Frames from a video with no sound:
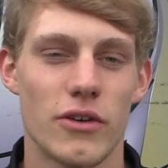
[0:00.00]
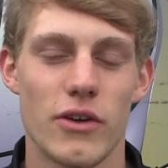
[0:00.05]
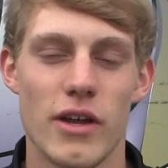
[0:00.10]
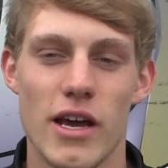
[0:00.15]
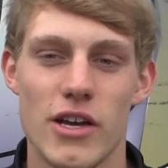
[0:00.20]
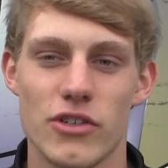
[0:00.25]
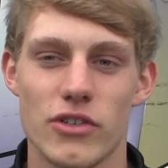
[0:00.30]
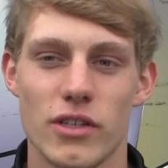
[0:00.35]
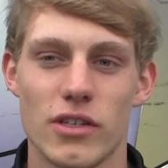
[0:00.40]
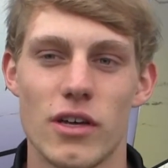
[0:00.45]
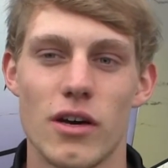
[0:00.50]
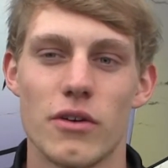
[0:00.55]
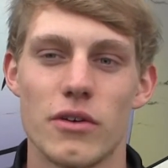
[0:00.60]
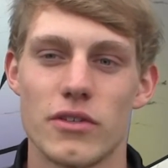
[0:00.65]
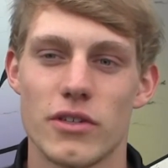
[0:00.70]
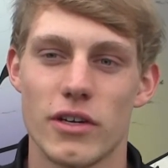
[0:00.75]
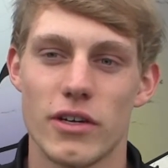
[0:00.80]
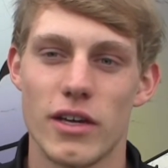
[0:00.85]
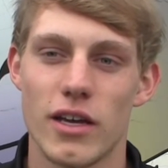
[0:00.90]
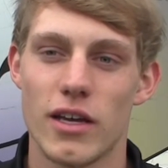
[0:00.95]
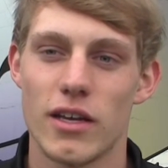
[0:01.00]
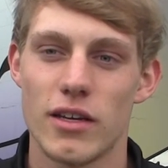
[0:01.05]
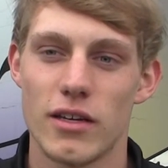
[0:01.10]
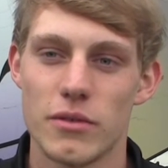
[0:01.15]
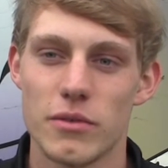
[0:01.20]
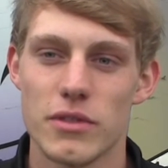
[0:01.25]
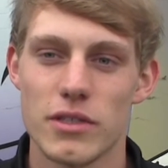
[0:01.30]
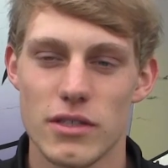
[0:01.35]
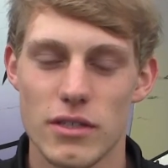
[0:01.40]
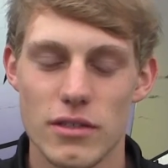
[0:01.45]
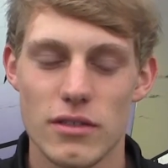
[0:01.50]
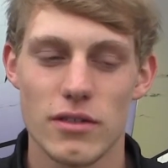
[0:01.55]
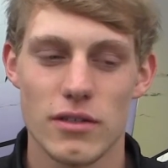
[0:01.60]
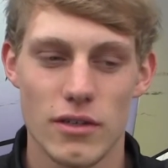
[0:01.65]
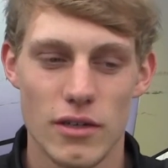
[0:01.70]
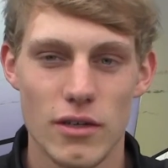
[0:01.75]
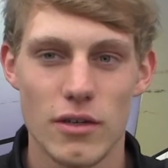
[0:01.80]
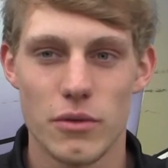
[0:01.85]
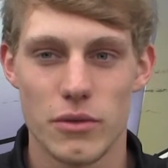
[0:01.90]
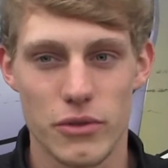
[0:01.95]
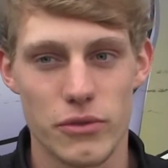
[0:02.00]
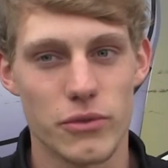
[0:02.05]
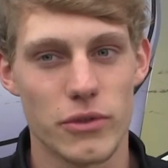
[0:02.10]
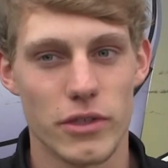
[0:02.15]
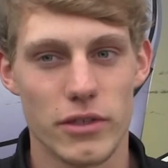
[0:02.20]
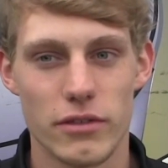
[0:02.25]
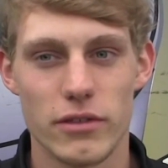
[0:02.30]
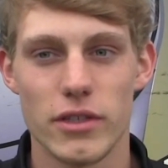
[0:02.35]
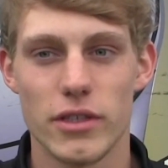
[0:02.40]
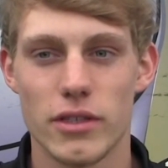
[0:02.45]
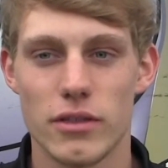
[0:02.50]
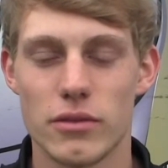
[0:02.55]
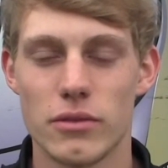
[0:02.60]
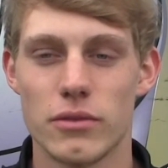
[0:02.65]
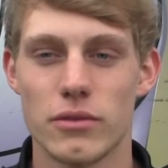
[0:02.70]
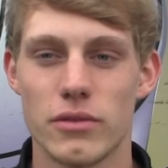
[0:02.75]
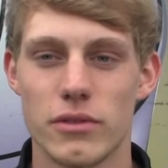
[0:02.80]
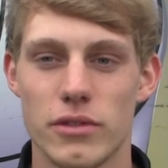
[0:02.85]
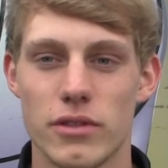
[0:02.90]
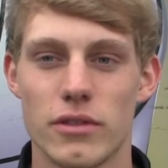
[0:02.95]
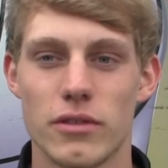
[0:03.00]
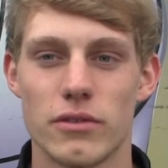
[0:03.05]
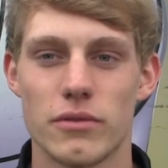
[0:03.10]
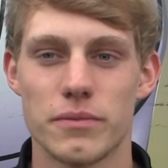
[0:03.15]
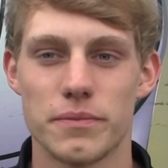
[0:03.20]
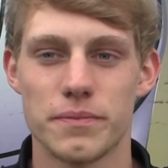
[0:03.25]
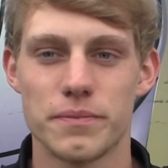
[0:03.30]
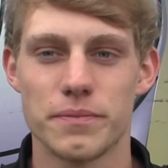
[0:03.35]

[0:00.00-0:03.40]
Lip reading: nationally known as Arcadia was really, really cool. So